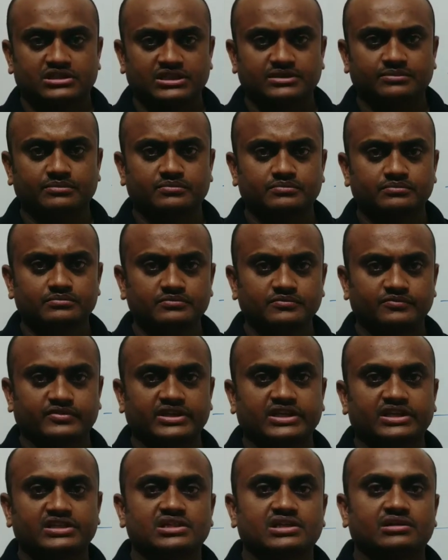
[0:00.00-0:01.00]
Say
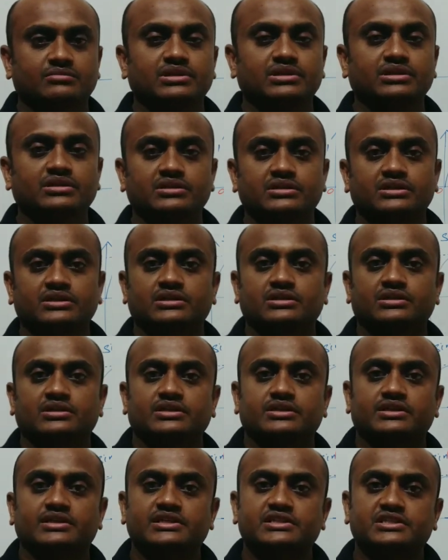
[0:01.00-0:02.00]
for example,
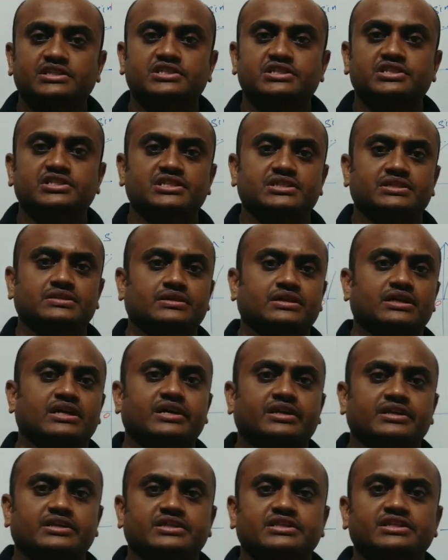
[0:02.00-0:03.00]

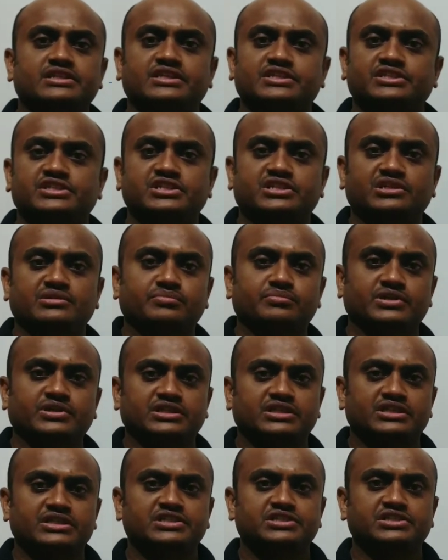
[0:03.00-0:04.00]
ECG or
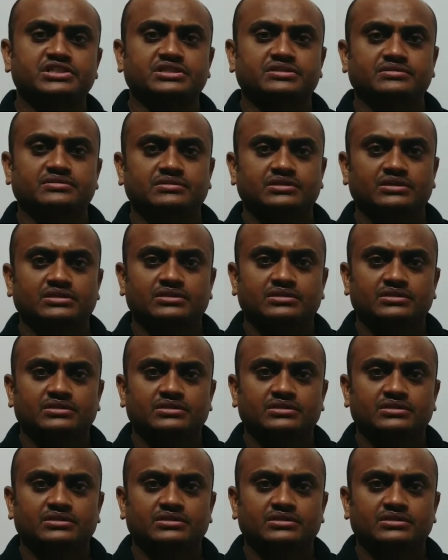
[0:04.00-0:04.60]
EEG.